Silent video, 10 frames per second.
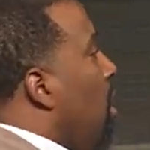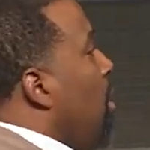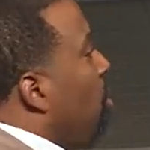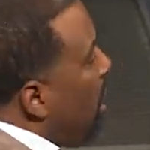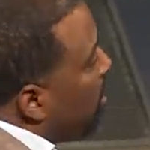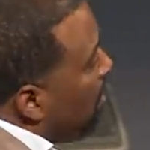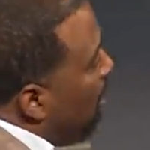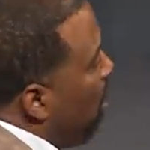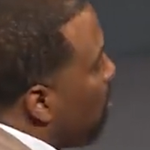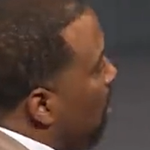says to
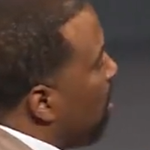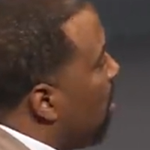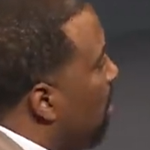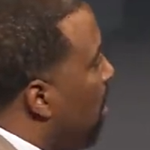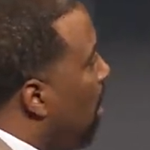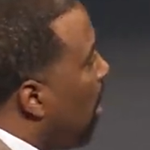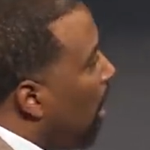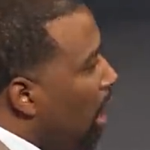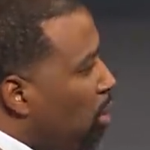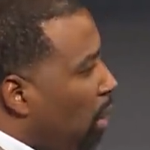Moses,
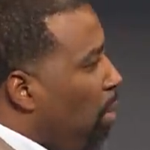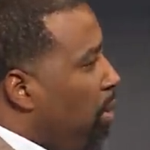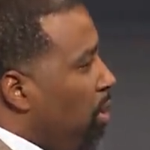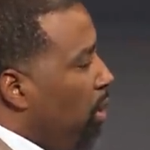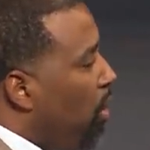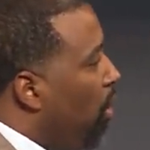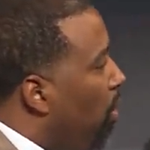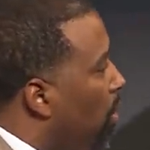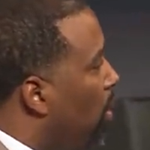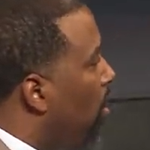Here's what I want you to do.
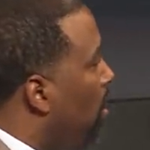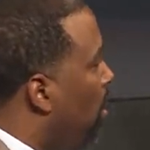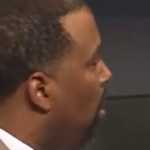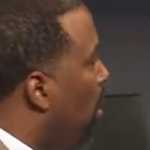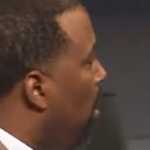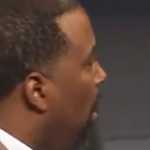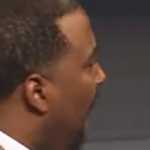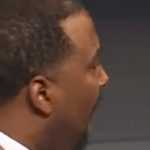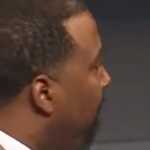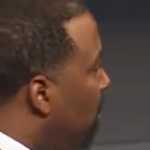After